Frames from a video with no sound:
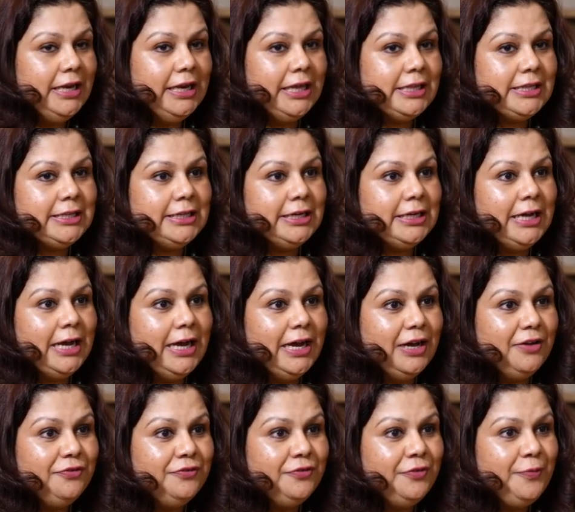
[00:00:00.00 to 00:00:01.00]
less than
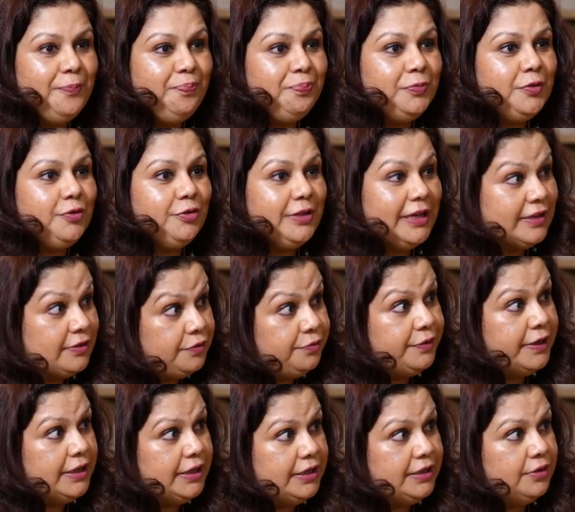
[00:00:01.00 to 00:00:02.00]
half. So that's
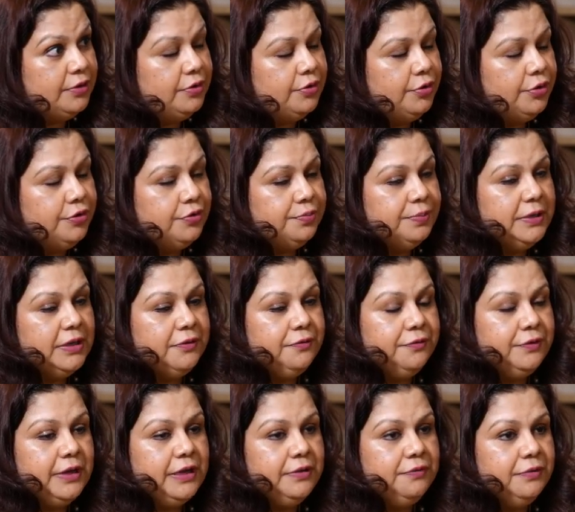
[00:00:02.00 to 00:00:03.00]
going to be a
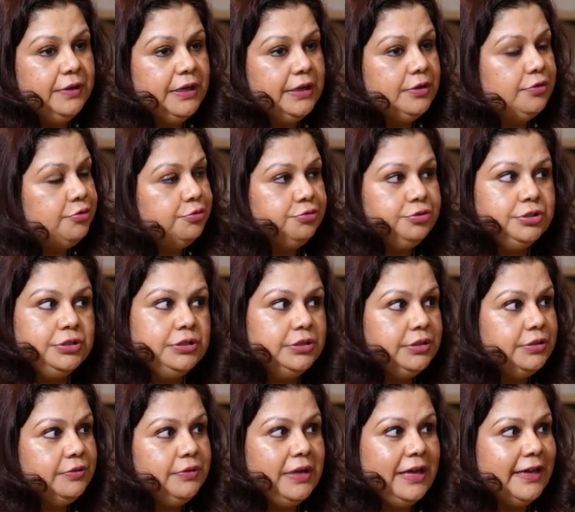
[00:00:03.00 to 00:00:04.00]
very, very
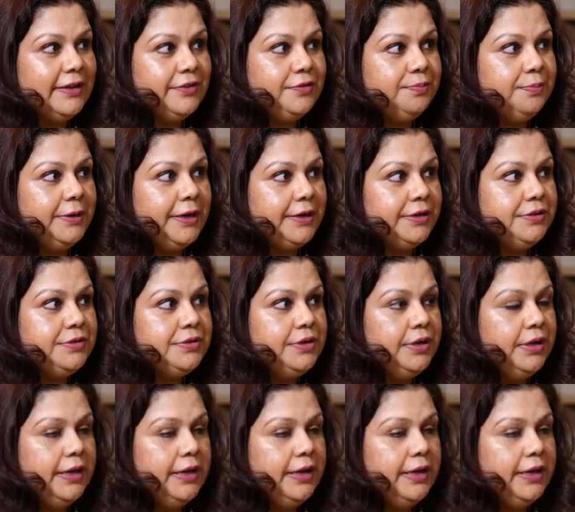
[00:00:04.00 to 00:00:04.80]
crucial aspect